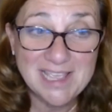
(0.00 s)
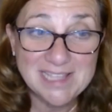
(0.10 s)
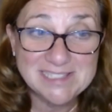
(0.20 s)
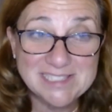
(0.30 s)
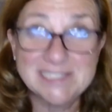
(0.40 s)

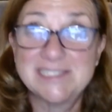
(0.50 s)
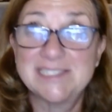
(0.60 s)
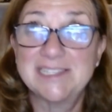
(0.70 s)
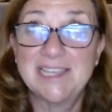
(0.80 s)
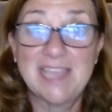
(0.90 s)
It's just
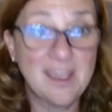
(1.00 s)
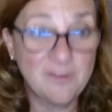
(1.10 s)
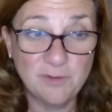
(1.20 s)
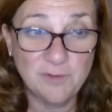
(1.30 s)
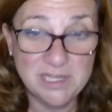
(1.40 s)
like
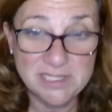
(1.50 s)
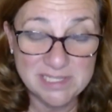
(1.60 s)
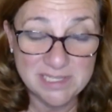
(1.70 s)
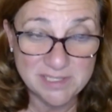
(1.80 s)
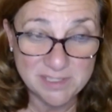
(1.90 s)
everyone is
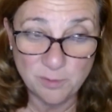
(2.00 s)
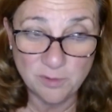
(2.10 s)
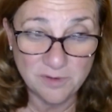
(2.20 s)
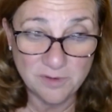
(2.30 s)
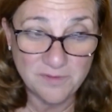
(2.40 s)

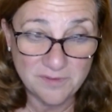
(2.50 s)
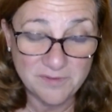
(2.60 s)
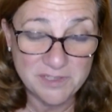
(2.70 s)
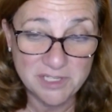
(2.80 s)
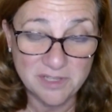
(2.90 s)
supportive of
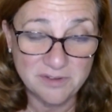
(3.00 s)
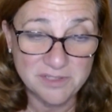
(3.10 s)
each other.